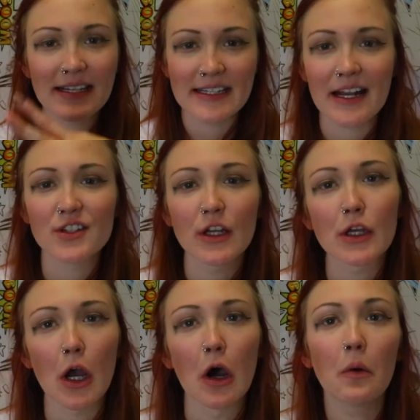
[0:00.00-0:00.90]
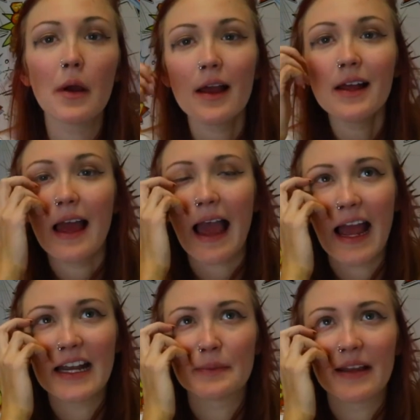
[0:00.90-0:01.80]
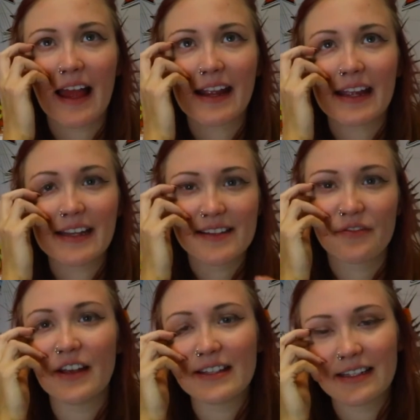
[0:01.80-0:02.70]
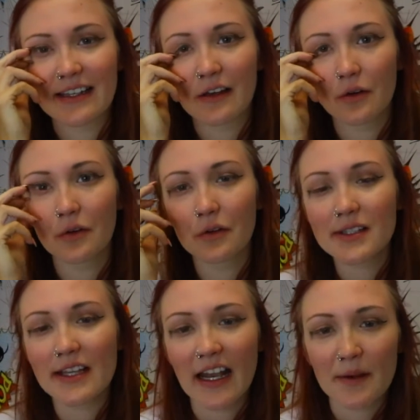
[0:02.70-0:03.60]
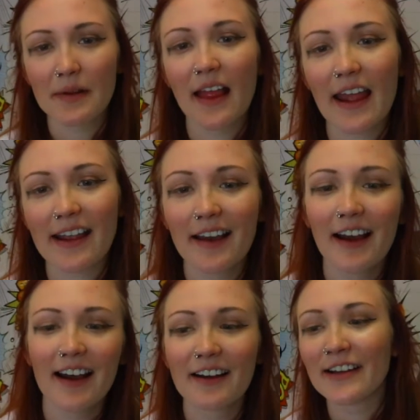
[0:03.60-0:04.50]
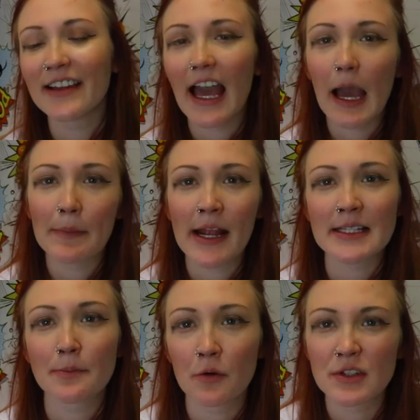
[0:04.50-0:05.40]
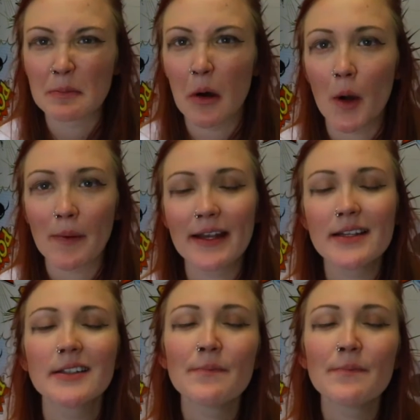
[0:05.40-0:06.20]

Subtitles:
did actually go, I'd be like in fits of giggles and I'd be like haha really happy as opposed to morbid.